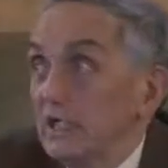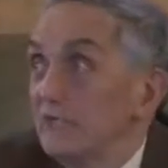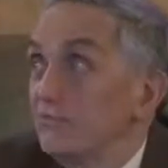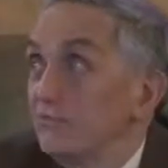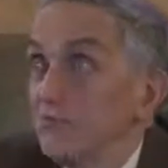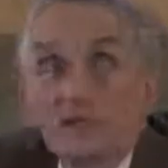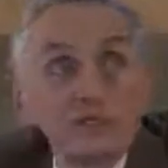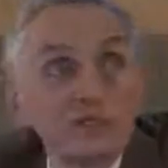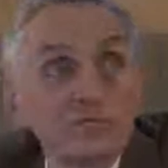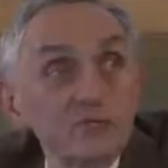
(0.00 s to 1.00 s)

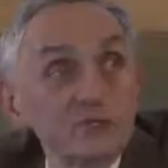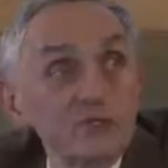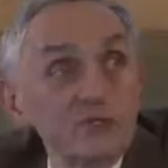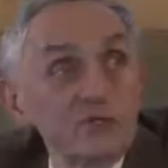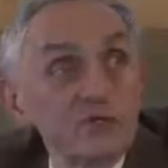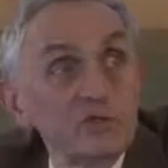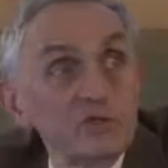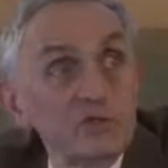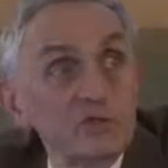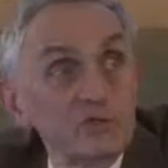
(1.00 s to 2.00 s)
Inflation was a
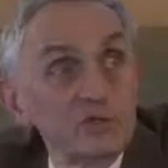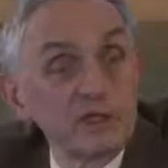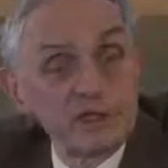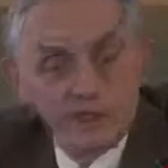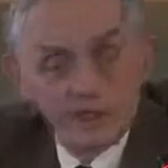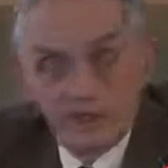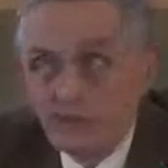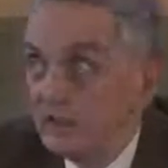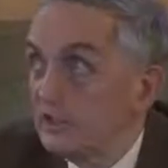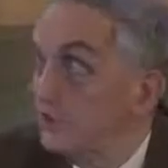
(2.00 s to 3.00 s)
cure that created
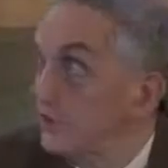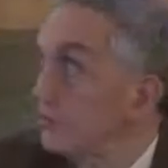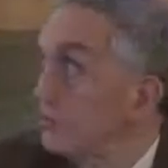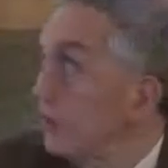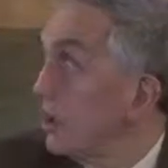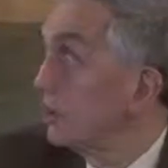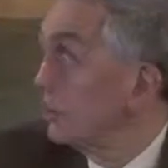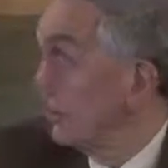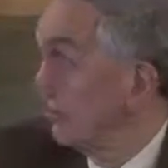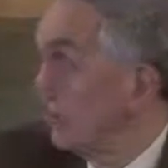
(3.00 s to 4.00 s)
a new
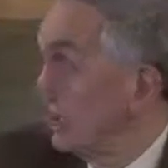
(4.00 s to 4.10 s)
problem.